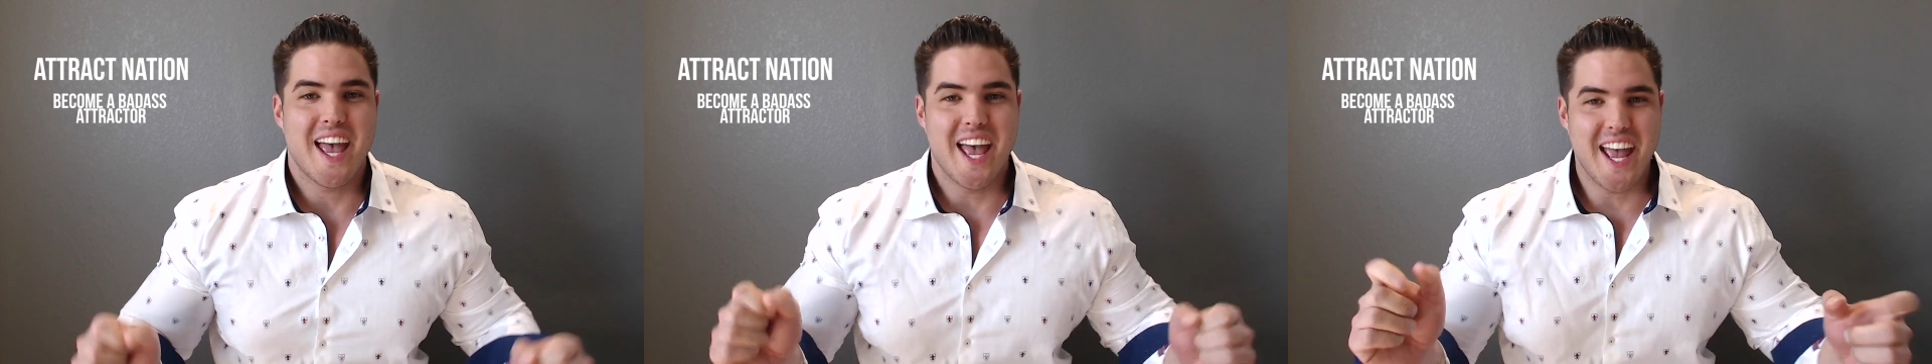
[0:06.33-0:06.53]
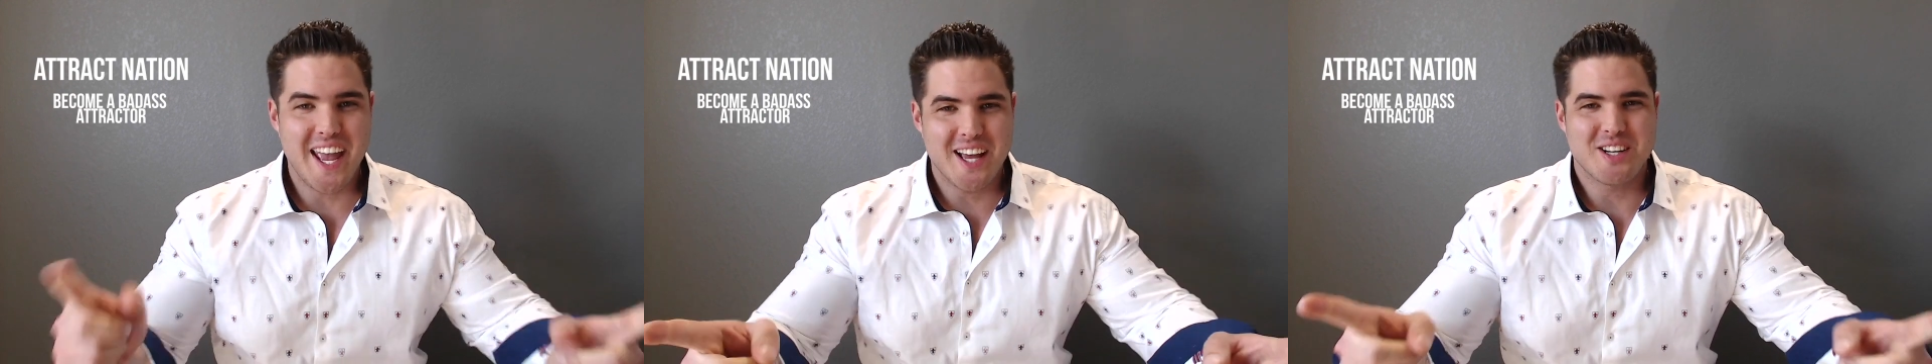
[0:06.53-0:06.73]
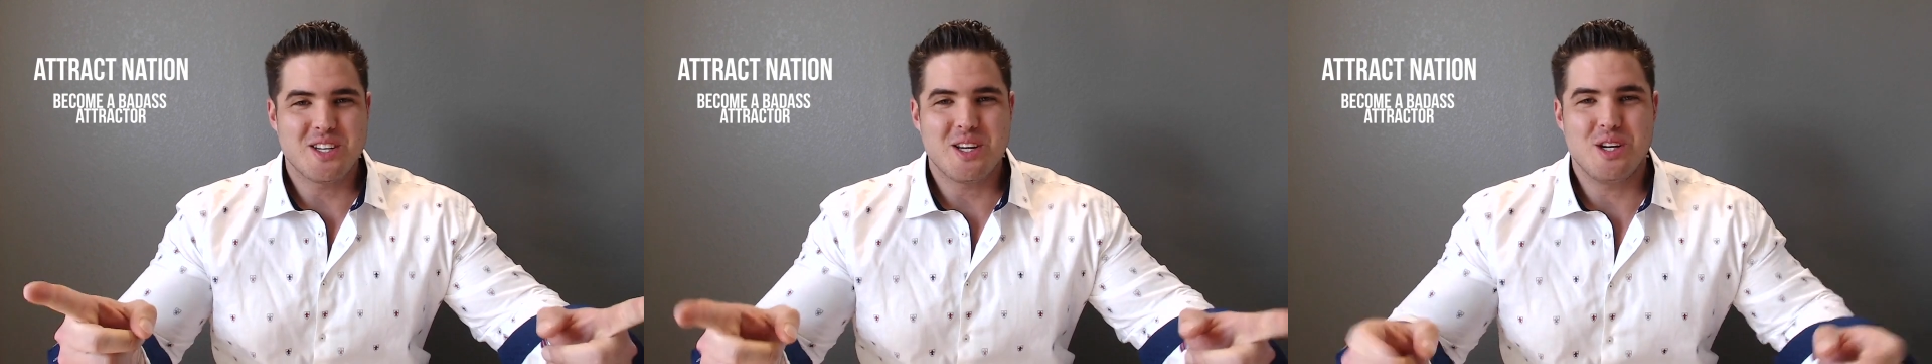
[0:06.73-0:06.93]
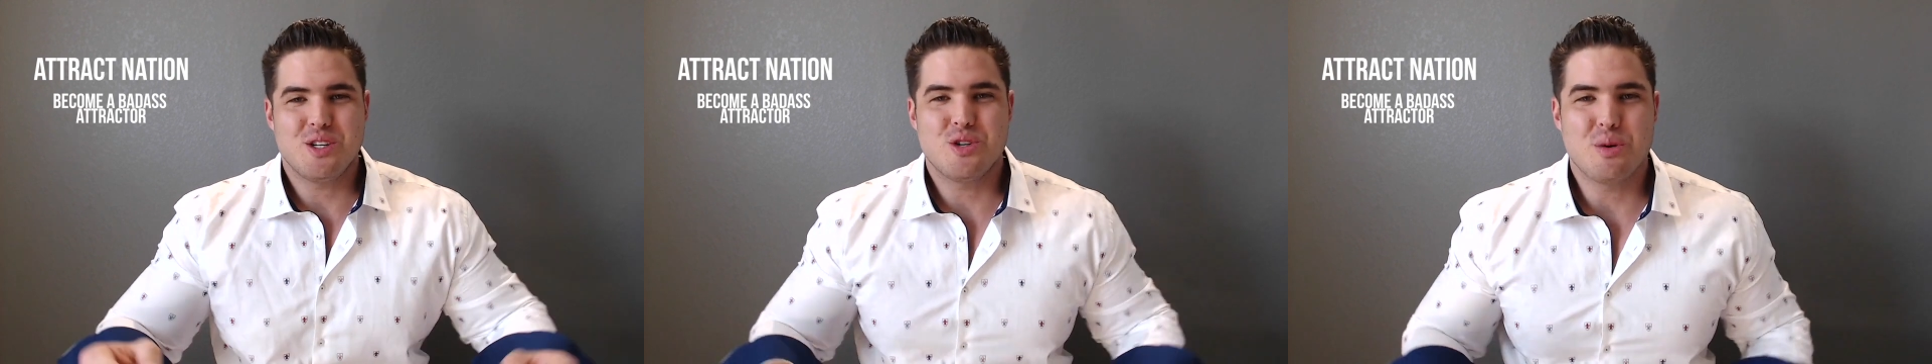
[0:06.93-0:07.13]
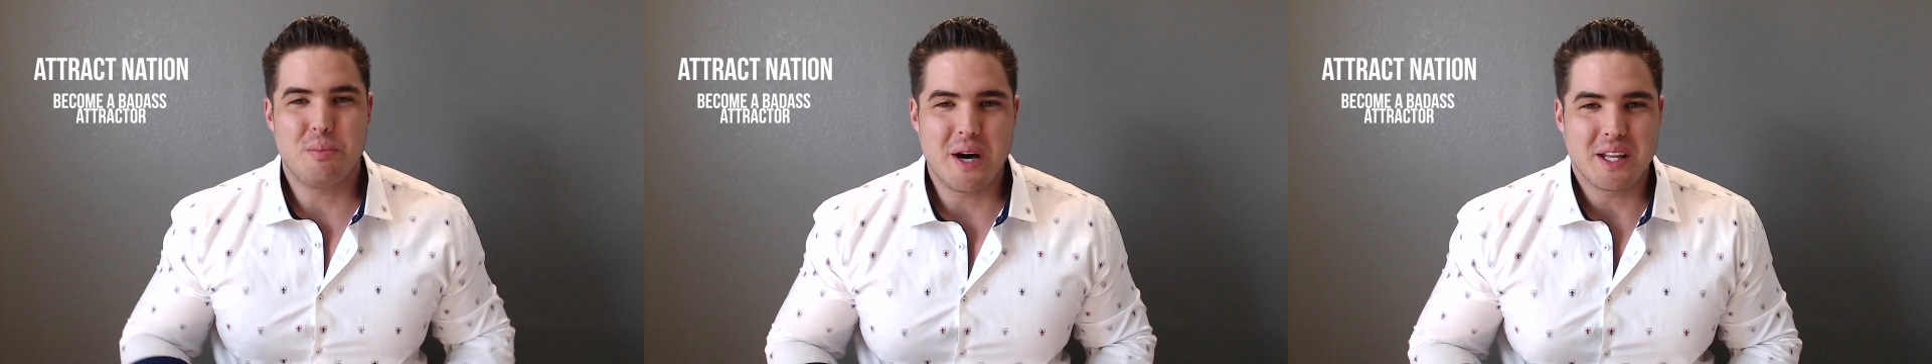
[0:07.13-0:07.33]
and
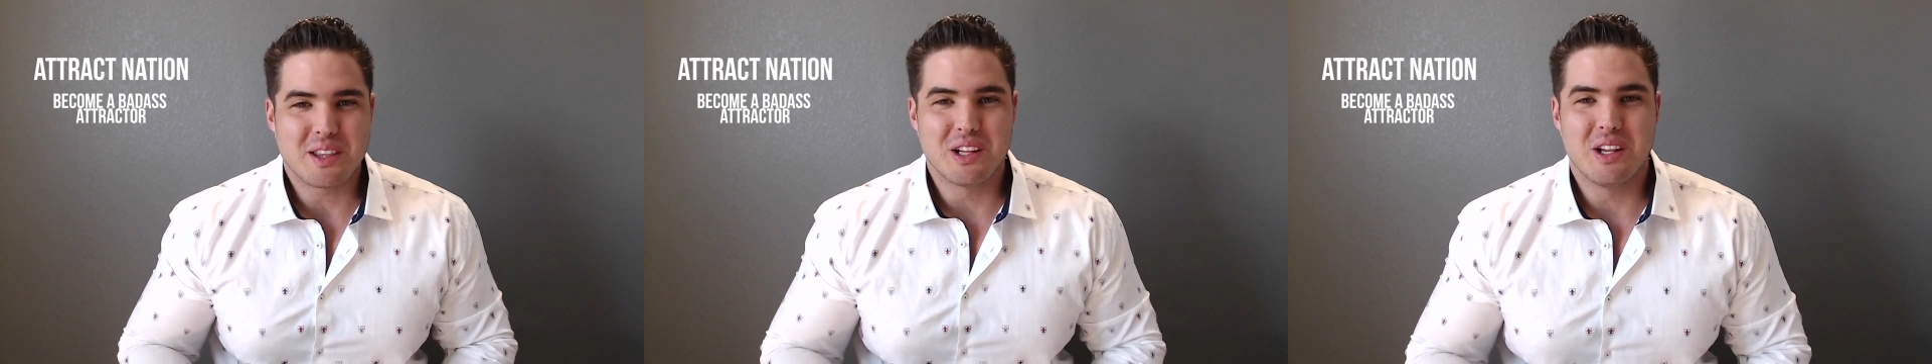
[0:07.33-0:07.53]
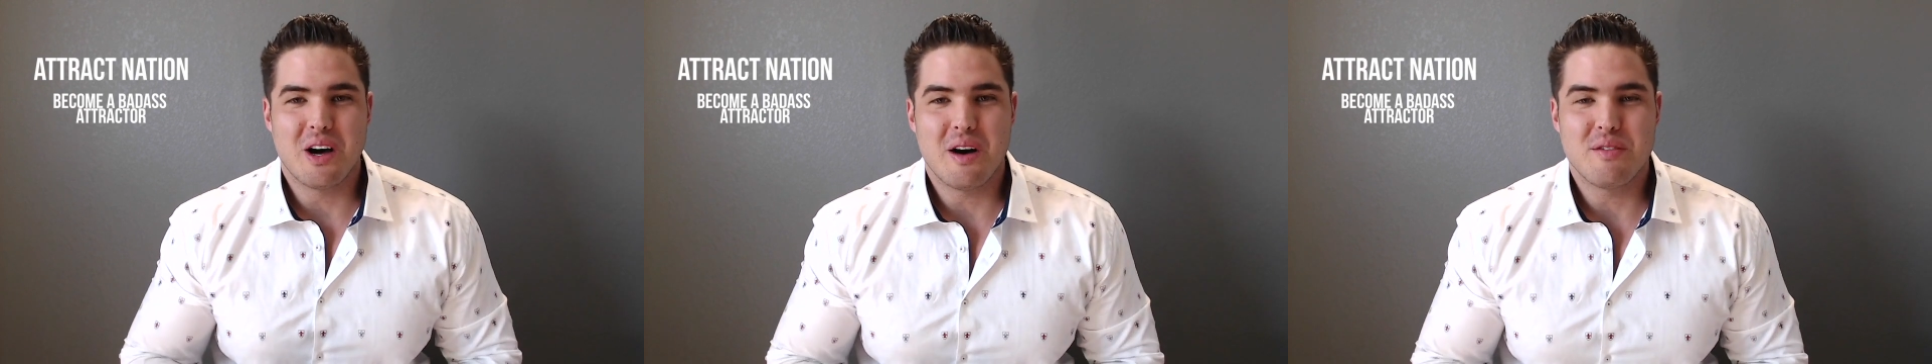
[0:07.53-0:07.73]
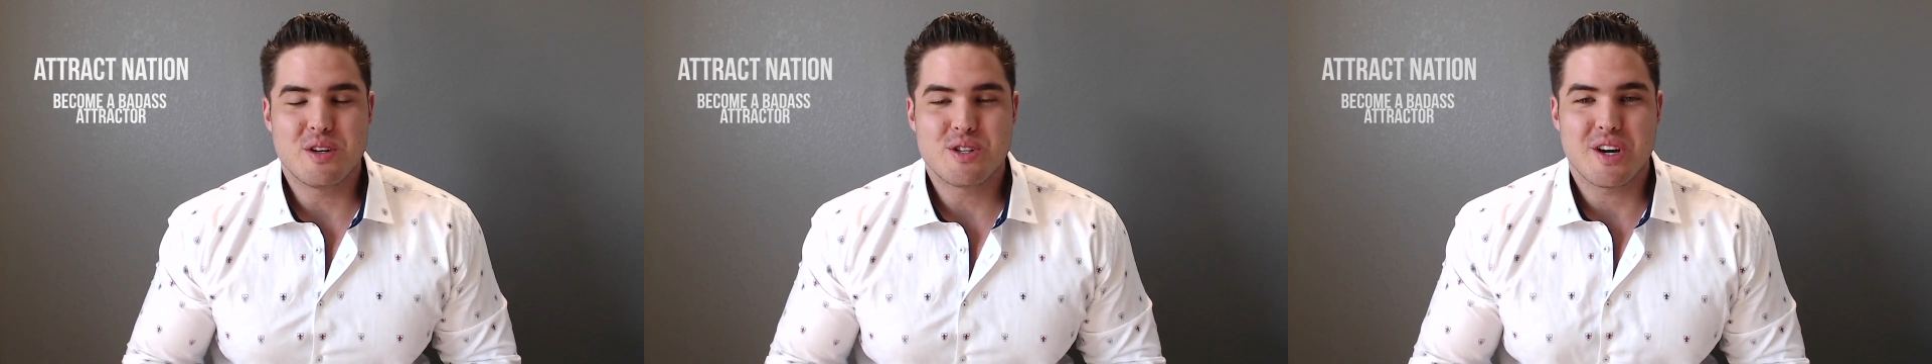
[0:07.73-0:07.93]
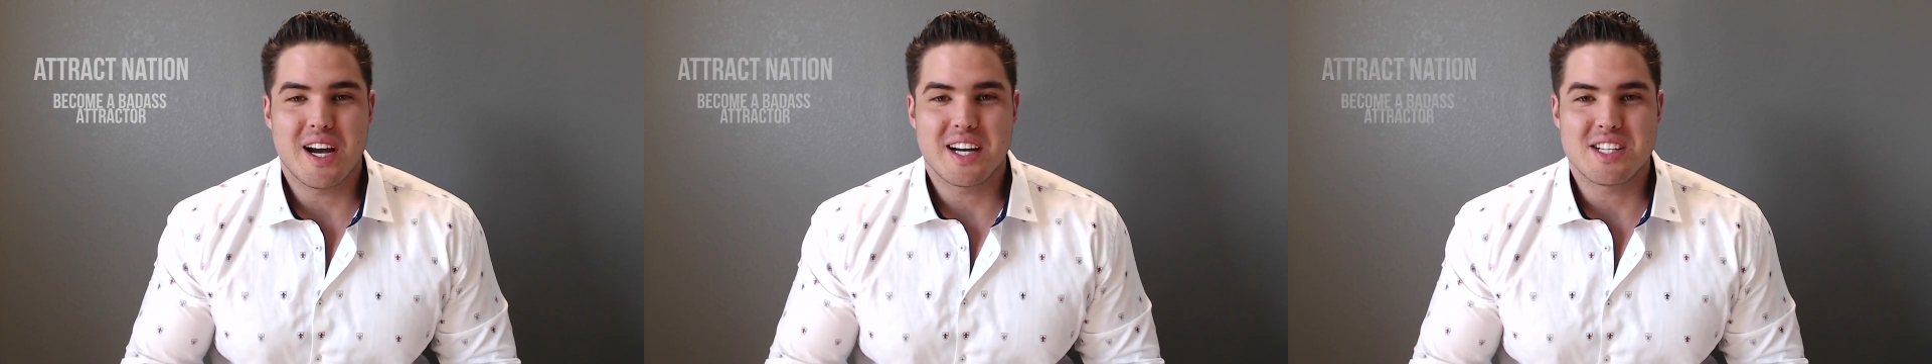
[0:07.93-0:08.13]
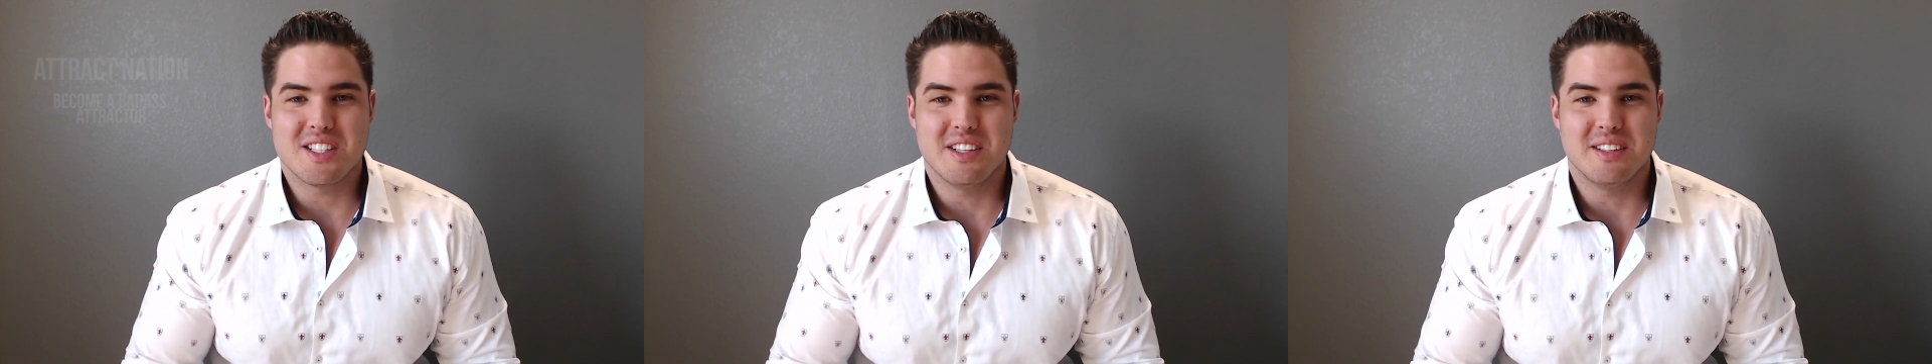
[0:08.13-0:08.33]
teach you about the law of
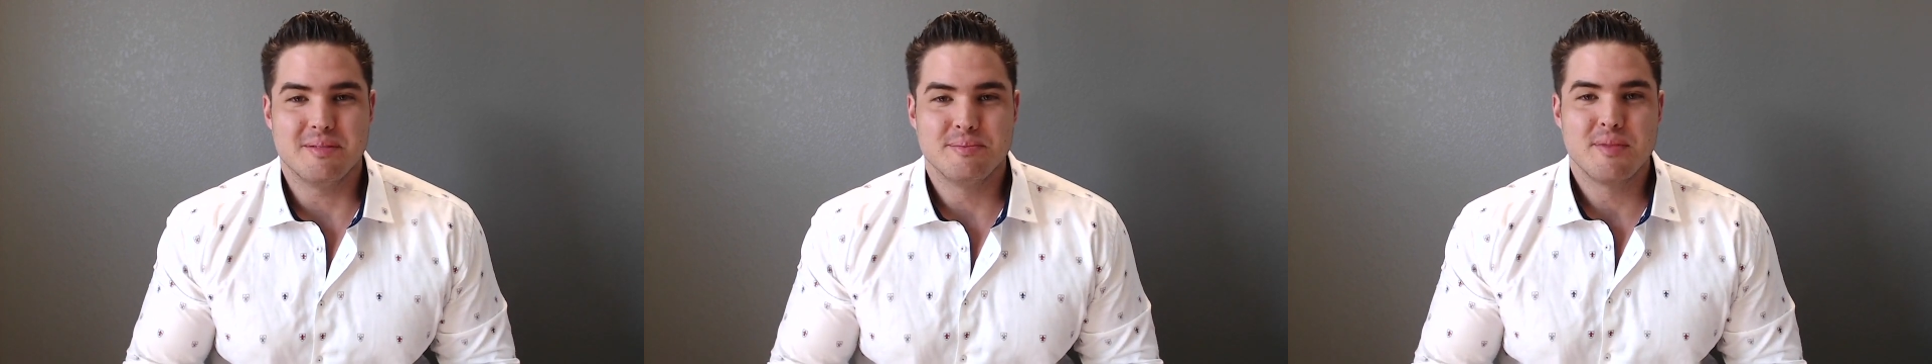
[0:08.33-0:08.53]
attraction.